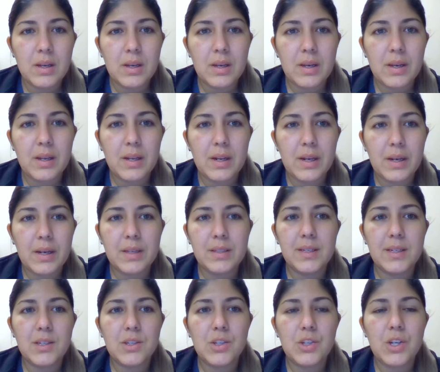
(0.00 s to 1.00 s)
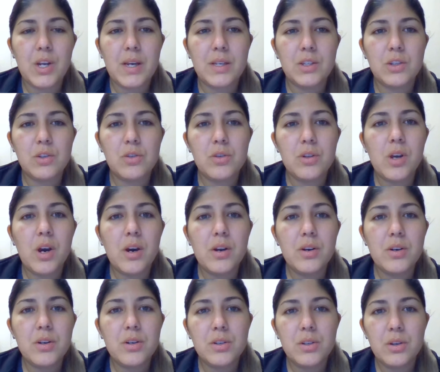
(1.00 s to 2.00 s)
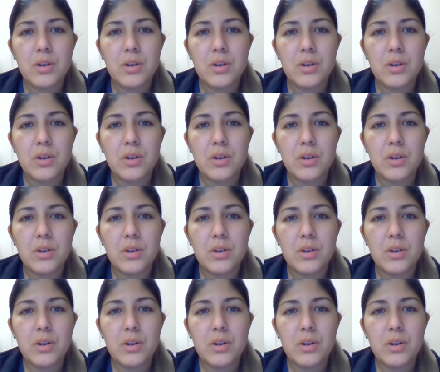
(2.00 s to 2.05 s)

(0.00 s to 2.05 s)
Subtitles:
And like I said, she has 3 daughters.